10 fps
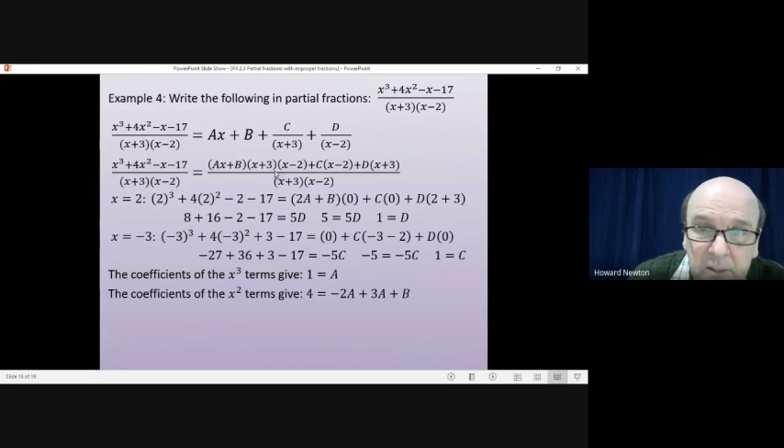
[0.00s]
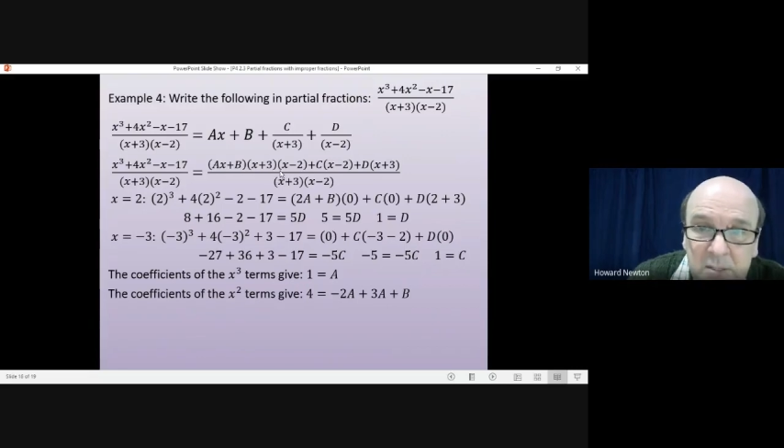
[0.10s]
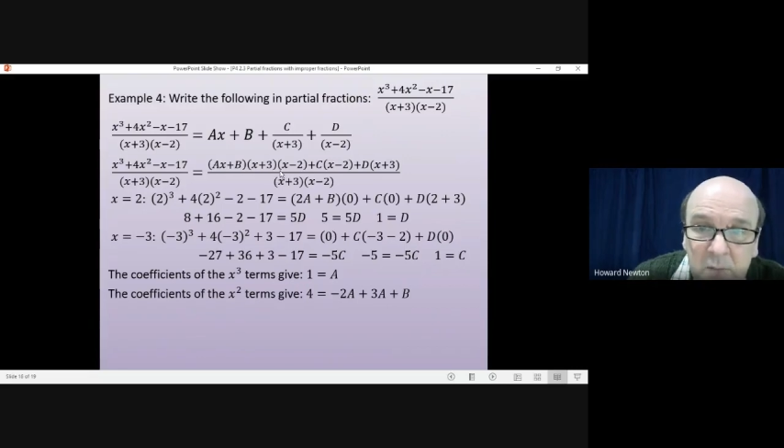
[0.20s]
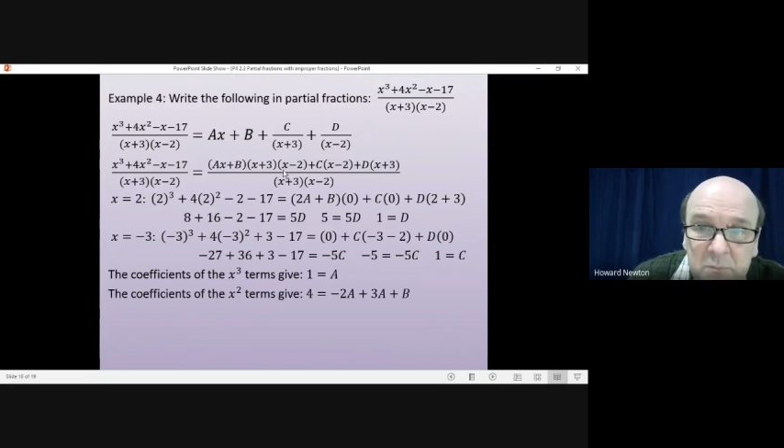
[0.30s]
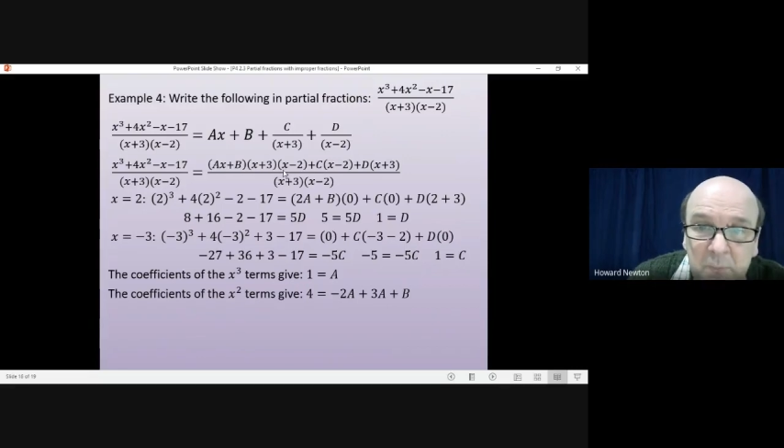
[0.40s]

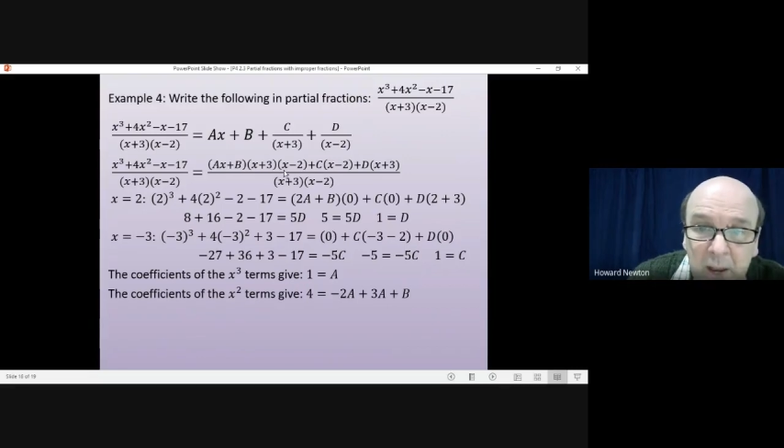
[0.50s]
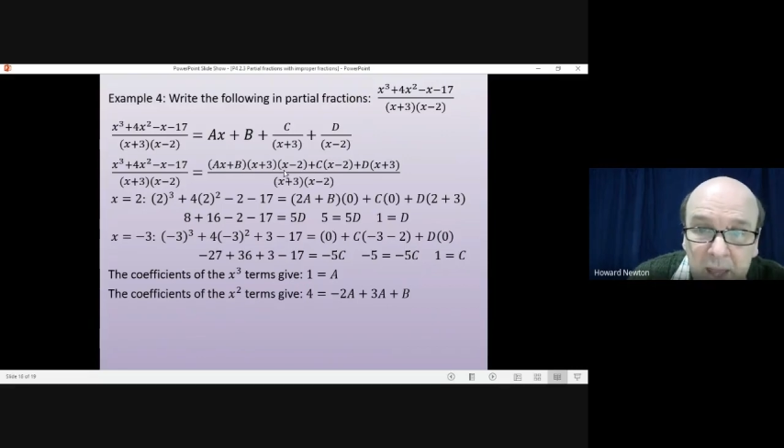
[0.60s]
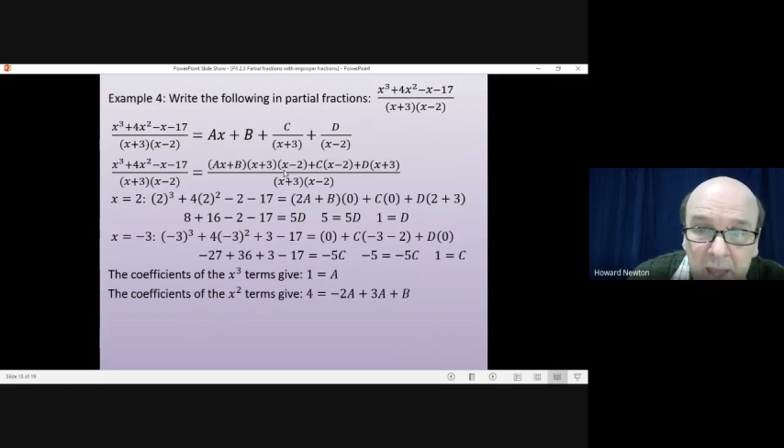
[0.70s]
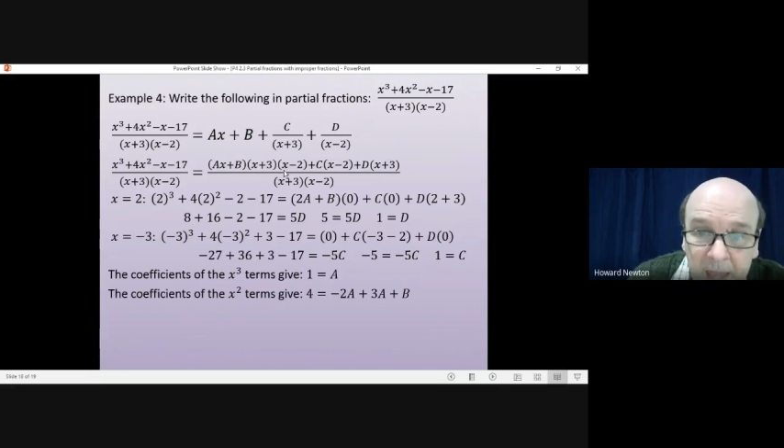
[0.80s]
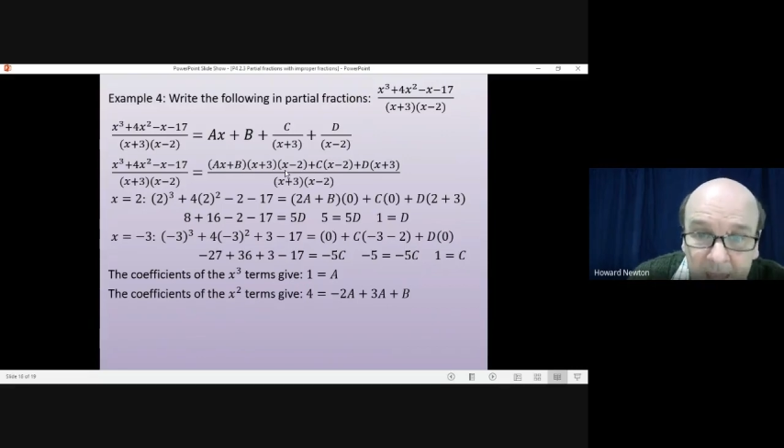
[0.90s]
times
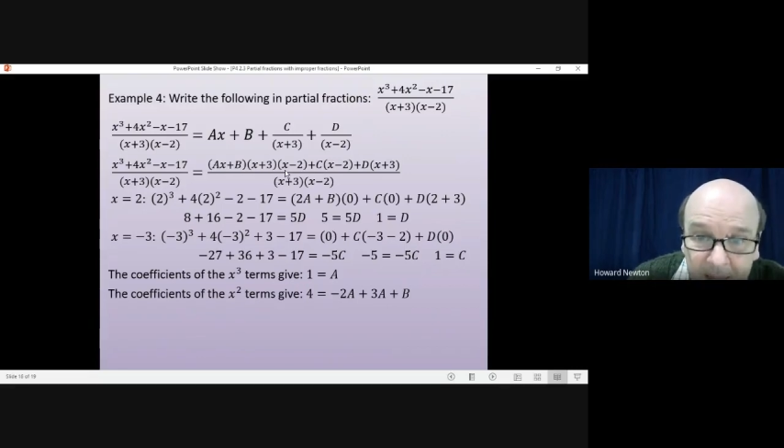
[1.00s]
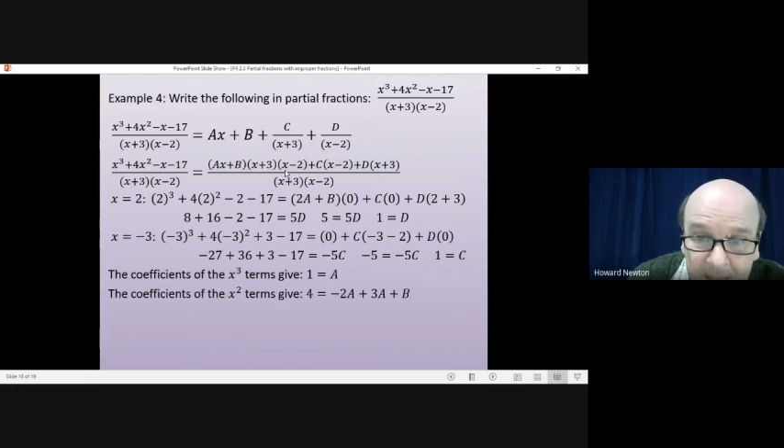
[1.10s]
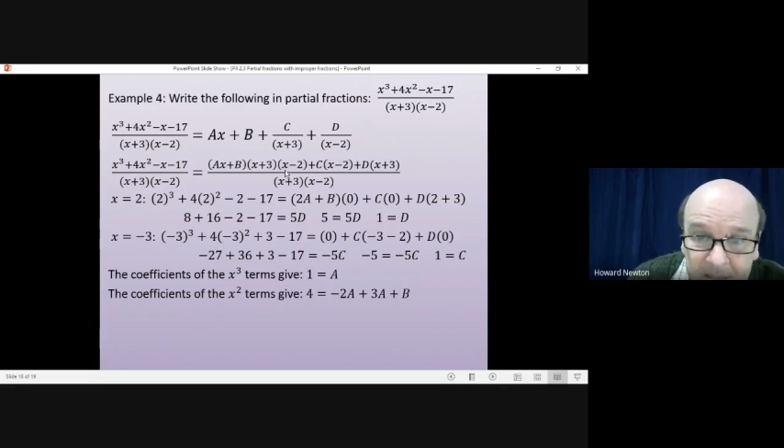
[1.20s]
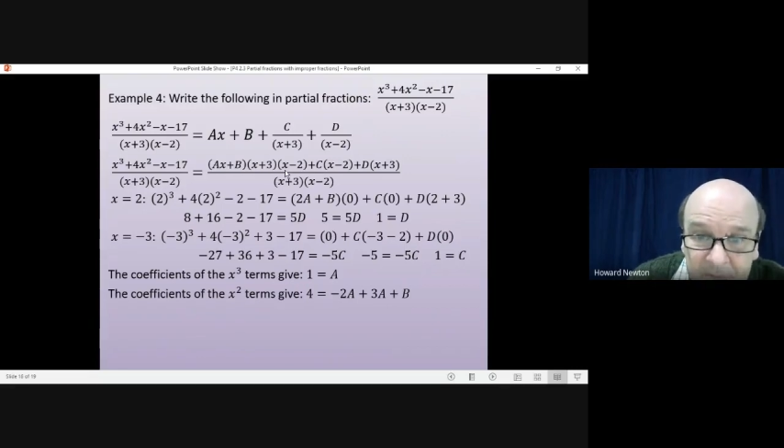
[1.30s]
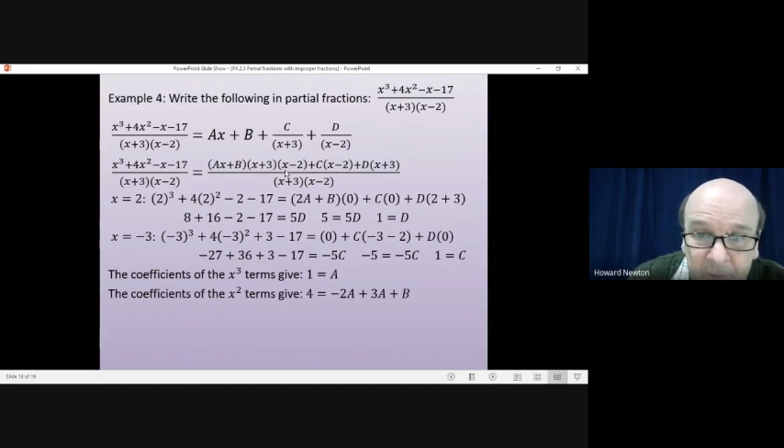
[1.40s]
by
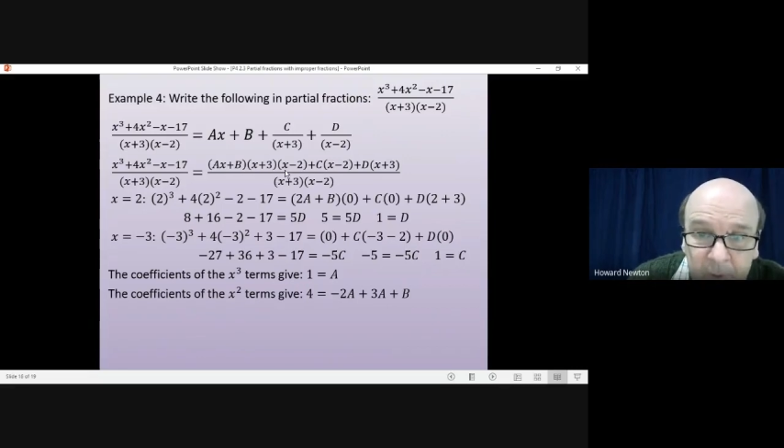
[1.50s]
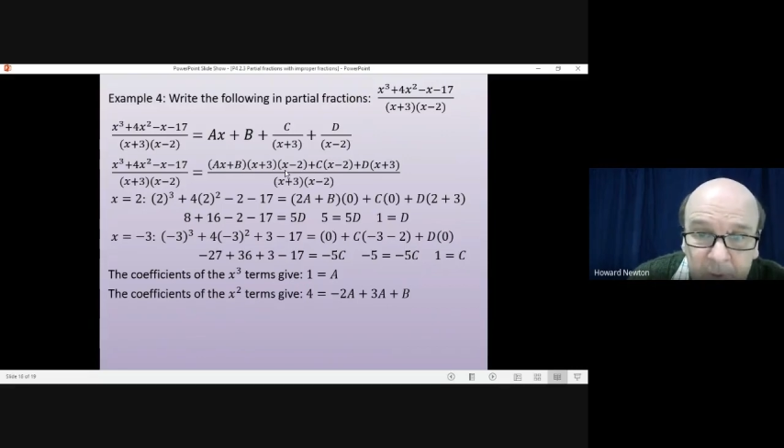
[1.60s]
x from the